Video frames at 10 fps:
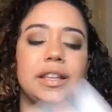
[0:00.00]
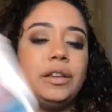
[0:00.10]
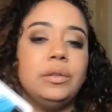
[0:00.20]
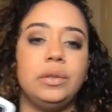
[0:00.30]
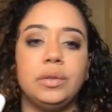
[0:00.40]
like
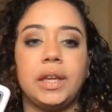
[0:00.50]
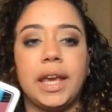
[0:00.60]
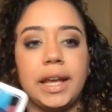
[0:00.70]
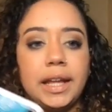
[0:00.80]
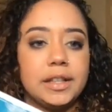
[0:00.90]
you
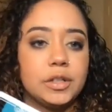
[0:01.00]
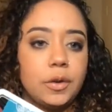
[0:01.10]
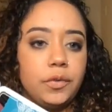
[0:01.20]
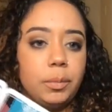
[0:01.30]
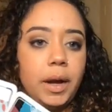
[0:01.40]
can't get this
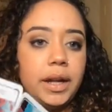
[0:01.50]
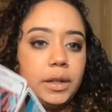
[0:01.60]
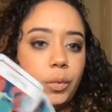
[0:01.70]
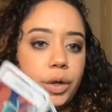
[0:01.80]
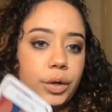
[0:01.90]
off your mind.
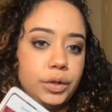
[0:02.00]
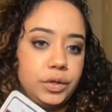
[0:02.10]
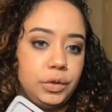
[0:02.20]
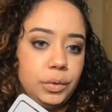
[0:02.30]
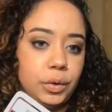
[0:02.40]
And whether
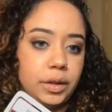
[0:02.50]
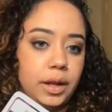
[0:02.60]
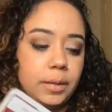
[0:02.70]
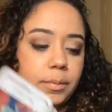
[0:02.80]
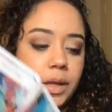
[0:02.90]
it's you or
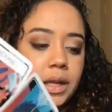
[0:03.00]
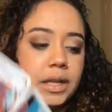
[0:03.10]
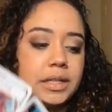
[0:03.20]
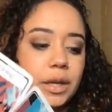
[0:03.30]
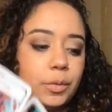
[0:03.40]
them,
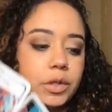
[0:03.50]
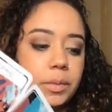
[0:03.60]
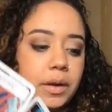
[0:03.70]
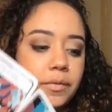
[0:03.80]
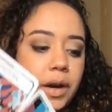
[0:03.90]
someone's
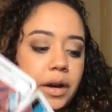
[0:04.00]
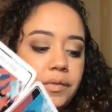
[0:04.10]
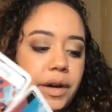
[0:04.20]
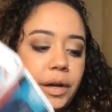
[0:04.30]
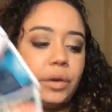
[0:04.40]
being very,
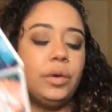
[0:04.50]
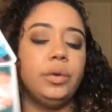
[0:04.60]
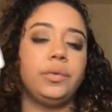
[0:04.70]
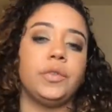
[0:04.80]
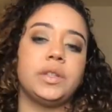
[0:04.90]
very
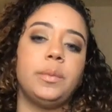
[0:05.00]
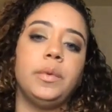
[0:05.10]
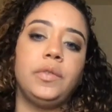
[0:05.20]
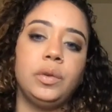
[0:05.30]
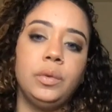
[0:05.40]
cold. For some
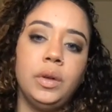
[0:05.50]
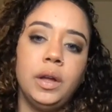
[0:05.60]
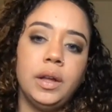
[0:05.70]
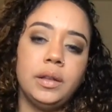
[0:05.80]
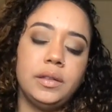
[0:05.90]
of you,
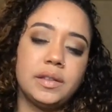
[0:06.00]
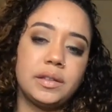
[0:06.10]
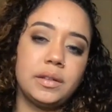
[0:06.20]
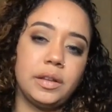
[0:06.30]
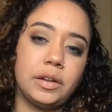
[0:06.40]

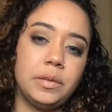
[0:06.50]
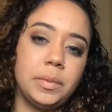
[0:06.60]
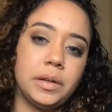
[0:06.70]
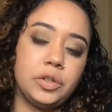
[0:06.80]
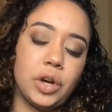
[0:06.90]
there could have
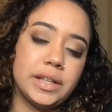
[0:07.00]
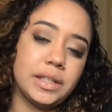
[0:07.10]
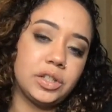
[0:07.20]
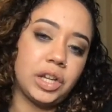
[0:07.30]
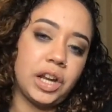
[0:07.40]
been a
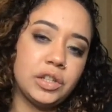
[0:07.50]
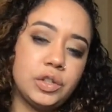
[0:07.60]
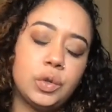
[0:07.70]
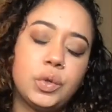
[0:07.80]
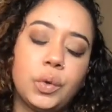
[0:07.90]
drastic change
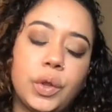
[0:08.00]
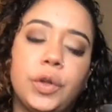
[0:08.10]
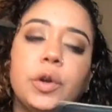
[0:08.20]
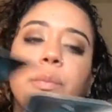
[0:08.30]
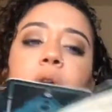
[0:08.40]
due to a
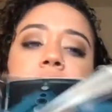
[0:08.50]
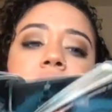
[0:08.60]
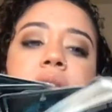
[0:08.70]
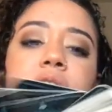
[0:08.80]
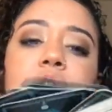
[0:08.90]

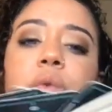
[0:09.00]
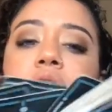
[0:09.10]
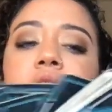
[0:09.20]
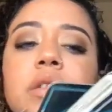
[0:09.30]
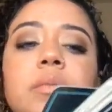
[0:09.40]
third-party
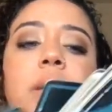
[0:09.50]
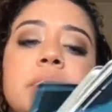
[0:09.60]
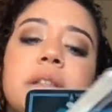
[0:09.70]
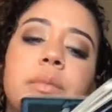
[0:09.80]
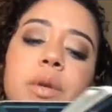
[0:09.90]
situation. Maybe
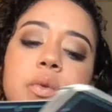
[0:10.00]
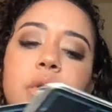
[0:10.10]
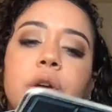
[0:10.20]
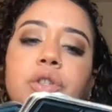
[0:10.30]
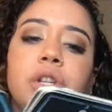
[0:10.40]
somebody was
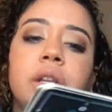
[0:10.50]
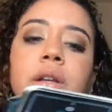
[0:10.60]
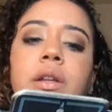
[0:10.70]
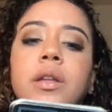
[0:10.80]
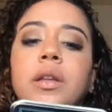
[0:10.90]
caught
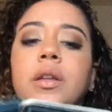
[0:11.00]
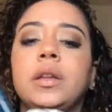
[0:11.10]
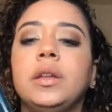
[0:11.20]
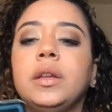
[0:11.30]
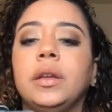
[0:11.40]
cheating.
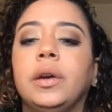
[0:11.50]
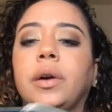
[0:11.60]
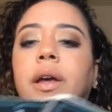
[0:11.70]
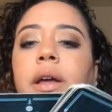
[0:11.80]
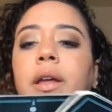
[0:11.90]

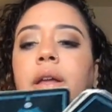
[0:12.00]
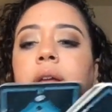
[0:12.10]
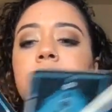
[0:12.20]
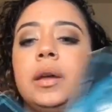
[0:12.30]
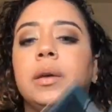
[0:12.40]
Okay.
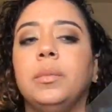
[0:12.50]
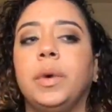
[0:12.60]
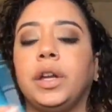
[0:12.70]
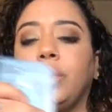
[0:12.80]
But